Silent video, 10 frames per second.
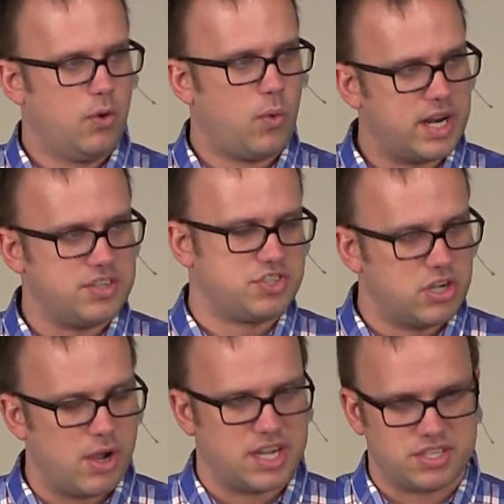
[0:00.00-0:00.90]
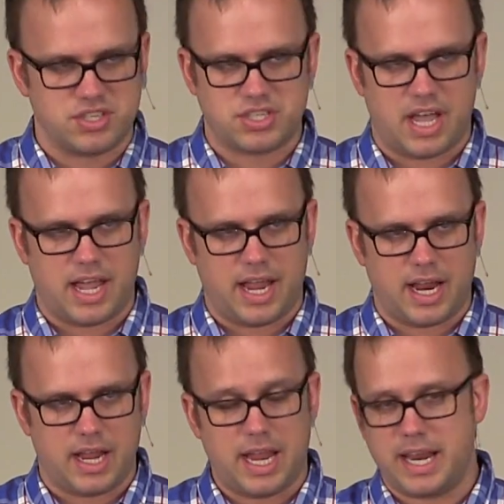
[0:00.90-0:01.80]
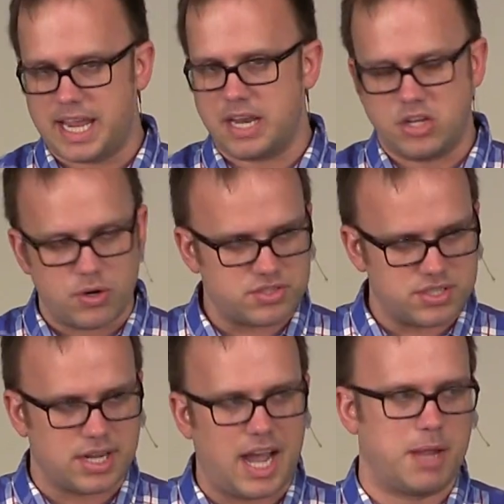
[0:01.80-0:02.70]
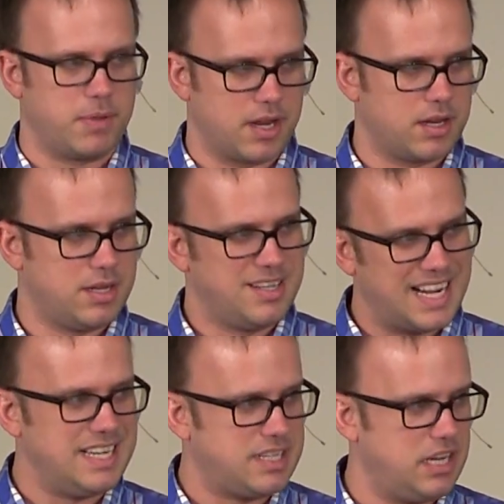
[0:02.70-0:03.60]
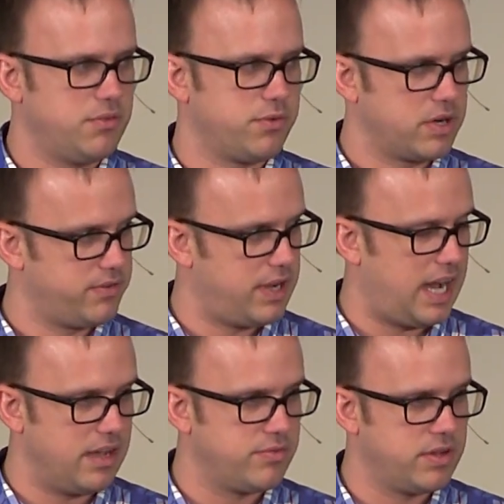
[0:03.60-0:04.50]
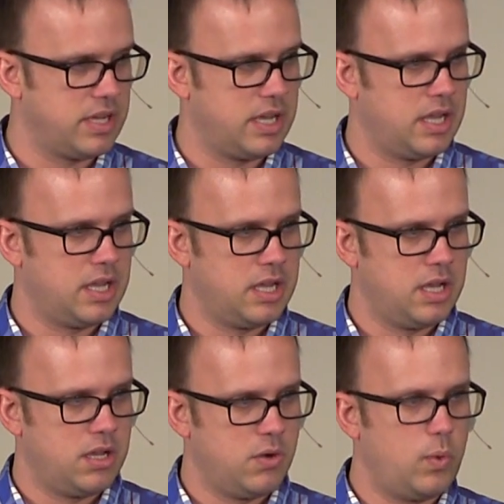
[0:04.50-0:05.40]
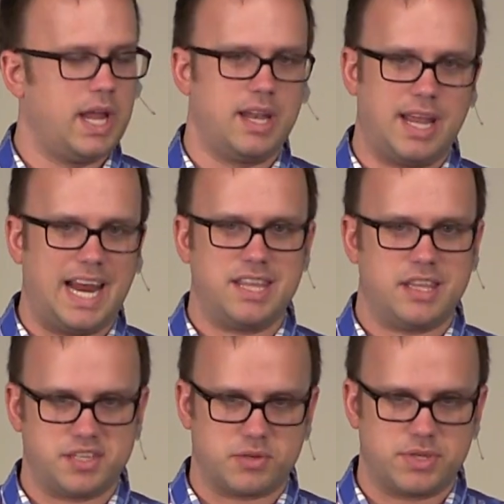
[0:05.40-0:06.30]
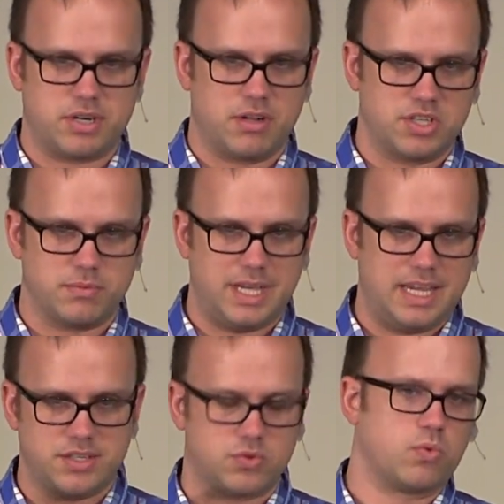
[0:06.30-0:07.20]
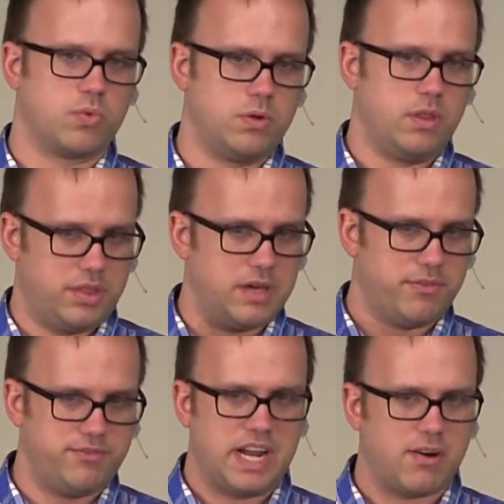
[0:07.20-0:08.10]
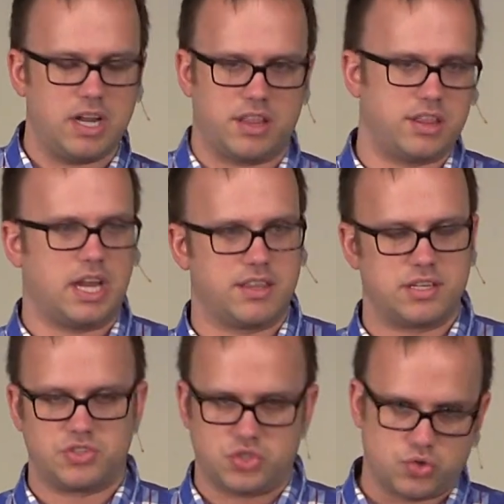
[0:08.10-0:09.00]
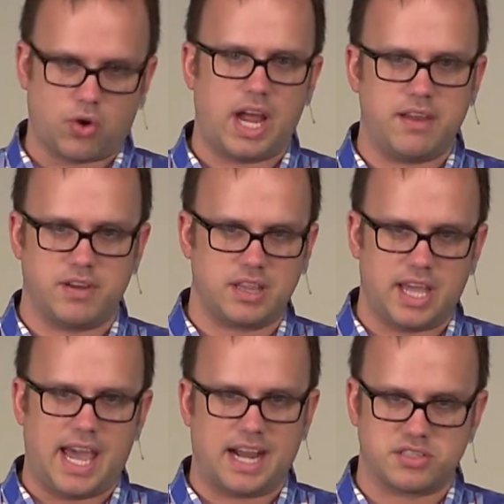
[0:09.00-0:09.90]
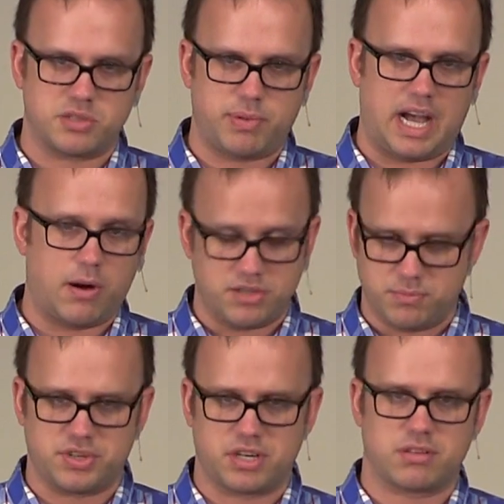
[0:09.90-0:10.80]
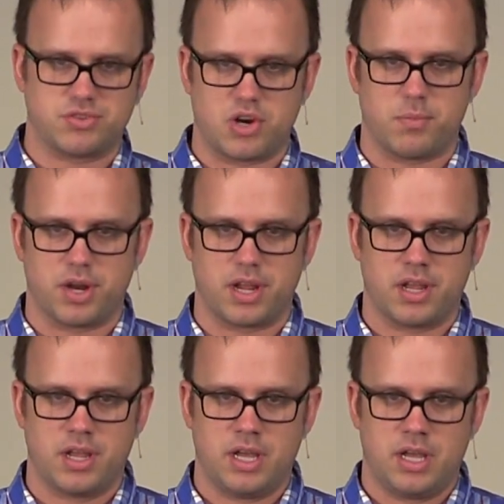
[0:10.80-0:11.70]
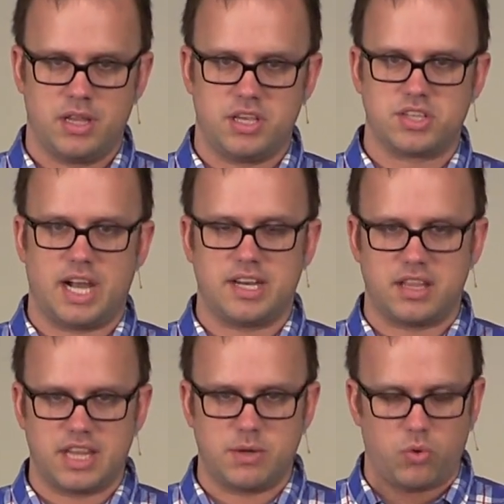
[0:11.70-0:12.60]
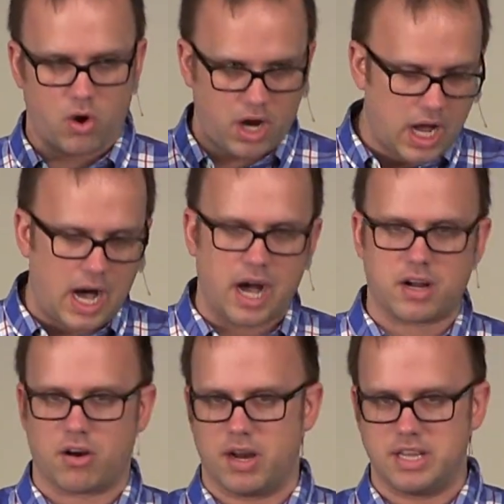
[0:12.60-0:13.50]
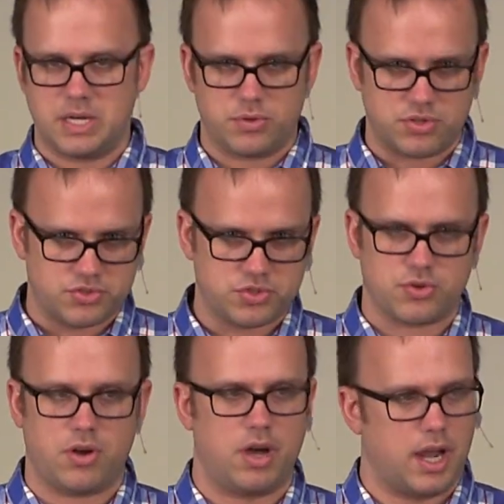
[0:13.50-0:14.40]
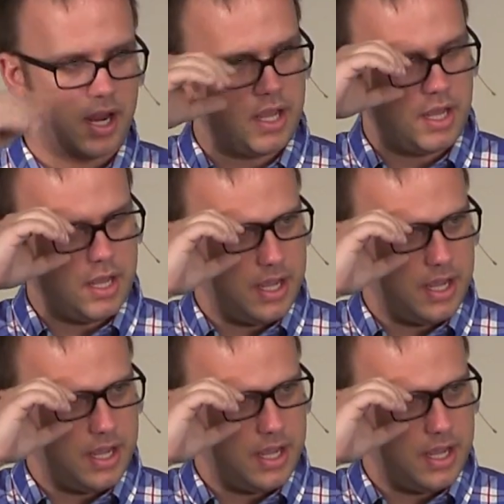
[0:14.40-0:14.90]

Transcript: What he's doing is he's saying, and again, notice the timing: 1945, when atheistic materialism is the very thing that is driving the Axis powers, in particular Germany. This idea that they will conquer and they will destroy.